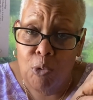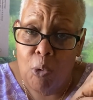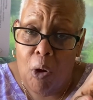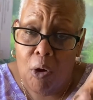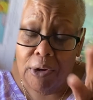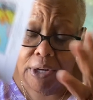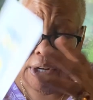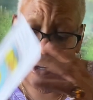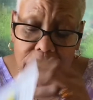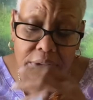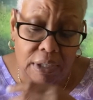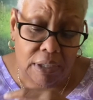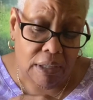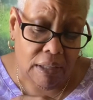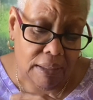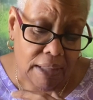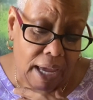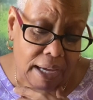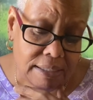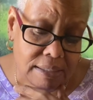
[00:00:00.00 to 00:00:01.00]
all here in the
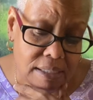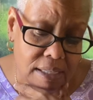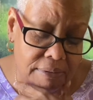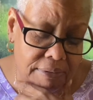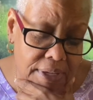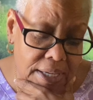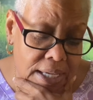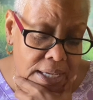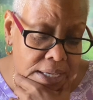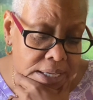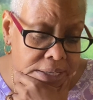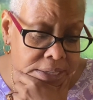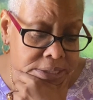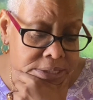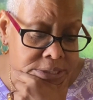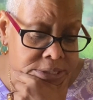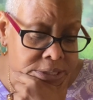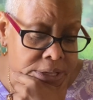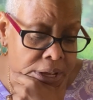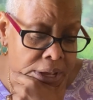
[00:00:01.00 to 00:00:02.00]
collective,
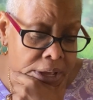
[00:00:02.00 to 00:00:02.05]
is